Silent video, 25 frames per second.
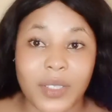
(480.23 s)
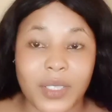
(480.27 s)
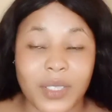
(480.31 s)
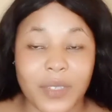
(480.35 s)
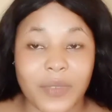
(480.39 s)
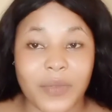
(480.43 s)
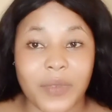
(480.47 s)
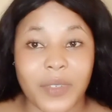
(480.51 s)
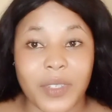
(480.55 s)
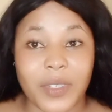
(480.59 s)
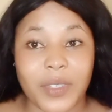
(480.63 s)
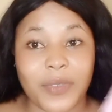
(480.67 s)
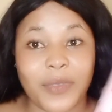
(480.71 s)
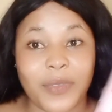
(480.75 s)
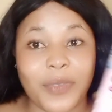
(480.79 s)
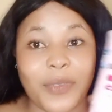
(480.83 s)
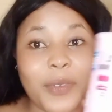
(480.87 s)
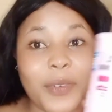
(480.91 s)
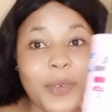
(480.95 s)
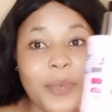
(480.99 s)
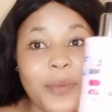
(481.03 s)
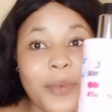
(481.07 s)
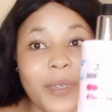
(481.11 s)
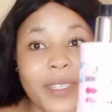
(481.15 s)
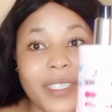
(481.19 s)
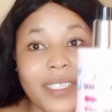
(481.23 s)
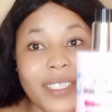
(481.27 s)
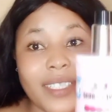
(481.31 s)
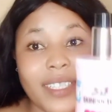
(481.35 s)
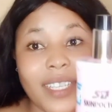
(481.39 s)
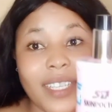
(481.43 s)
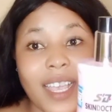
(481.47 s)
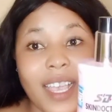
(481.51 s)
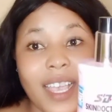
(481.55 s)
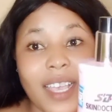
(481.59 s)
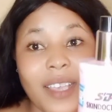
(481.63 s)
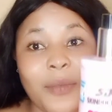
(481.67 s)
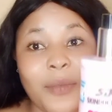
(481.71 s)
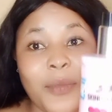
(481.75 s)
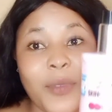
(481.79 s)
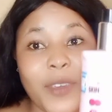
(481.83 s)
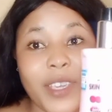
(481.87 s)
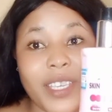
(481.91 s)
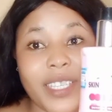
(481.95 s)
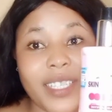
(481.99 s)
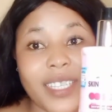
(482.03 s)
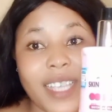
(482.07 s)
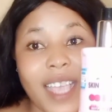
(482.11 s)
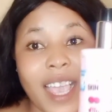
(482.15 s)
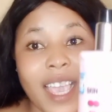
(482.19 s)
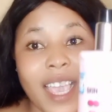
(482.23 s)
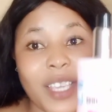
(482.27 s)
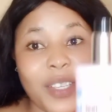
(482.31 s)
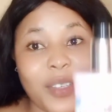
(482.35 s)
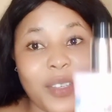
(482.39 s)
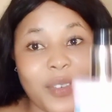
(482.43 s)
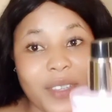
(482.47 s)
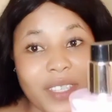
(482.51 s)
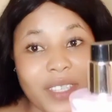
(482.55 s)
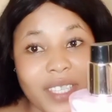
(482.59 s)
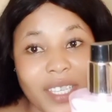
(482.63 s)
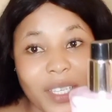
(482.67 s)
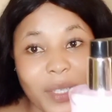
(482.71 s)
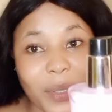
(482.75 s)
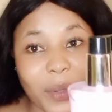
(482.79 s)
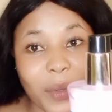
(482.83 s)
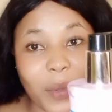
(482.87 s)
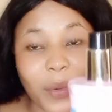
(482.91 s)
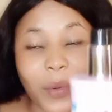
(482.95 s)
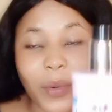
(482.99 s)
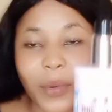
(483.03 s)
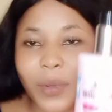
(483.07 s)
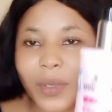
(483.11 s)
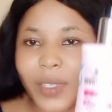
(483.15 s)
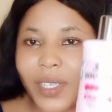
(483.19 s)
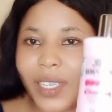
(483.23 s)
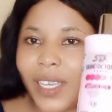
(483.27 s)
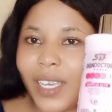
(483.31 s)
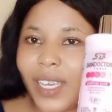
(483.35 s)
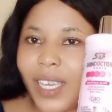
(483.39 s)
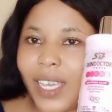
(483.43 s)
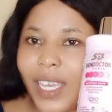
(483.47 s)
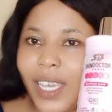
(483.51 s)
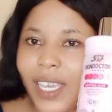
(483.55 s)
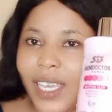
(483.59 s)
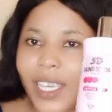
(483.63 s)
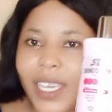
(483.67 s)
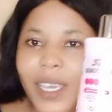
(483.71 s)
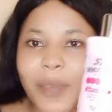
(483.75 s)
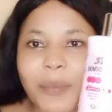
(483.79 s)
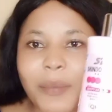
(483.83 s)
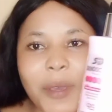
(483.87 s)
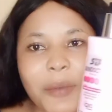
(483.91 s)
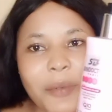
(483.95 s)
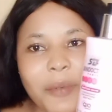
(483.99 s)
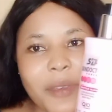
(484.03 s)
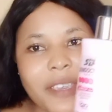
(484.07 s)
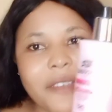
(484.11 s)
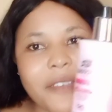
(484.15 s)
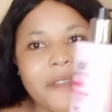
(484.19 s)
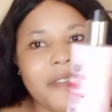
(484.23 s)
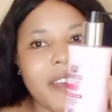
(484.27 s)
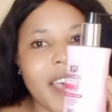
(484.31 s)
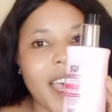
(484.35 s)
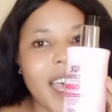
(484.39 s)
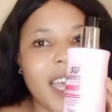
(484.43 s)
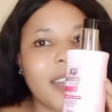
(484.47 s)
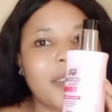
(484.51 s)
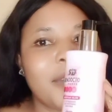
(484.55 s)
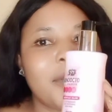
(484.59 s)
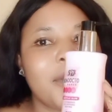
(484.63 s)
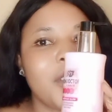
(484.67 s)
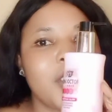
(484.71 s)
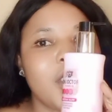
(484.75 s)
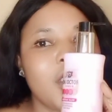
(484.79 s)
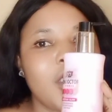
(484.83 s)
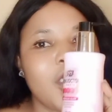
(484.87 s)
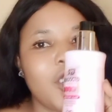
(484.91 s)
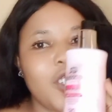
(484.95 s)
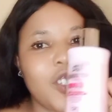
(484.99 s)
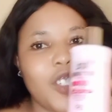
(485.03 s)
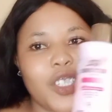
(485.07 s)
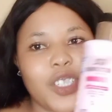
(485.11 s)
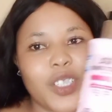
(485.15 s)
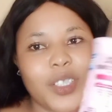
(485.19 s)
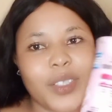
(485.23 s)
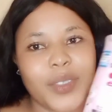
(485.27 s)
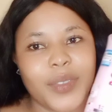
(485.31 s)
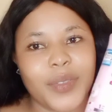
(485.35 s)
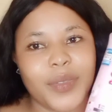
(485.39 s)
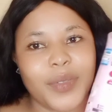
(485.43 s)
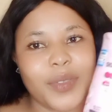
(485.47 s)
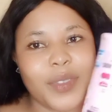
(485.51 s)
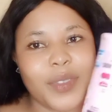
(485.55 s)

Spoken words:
the lotion for the few weeks I use it though. And then maybe if I had finished